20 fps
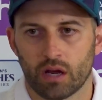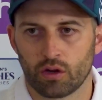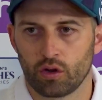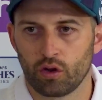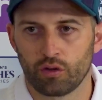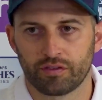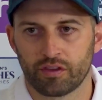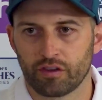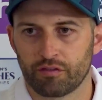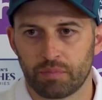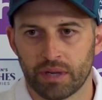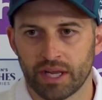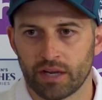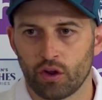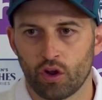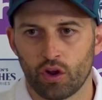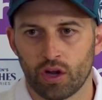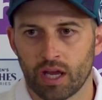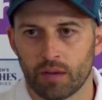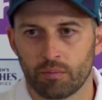I'd love to have played
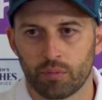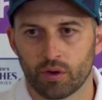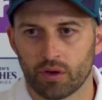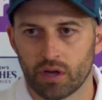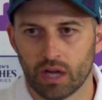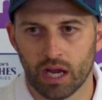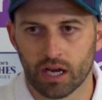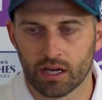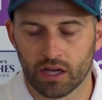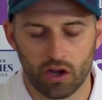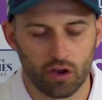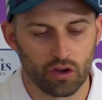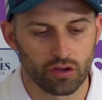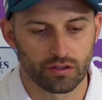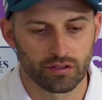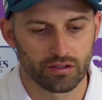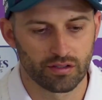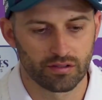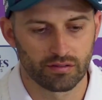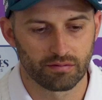earlier, but I
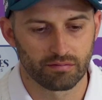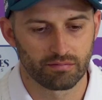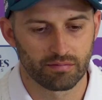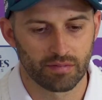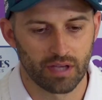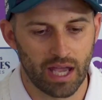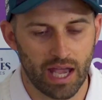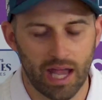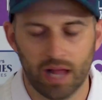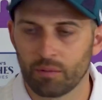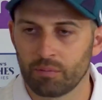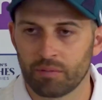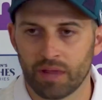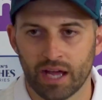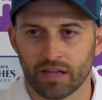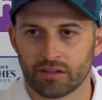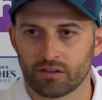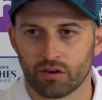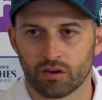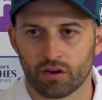can't help
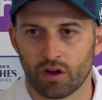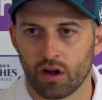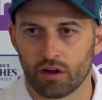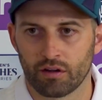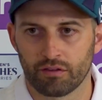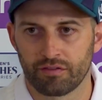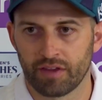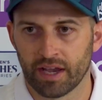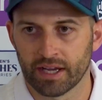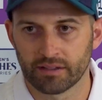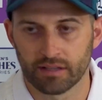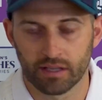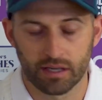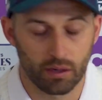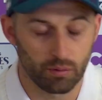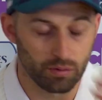that or can't affect it.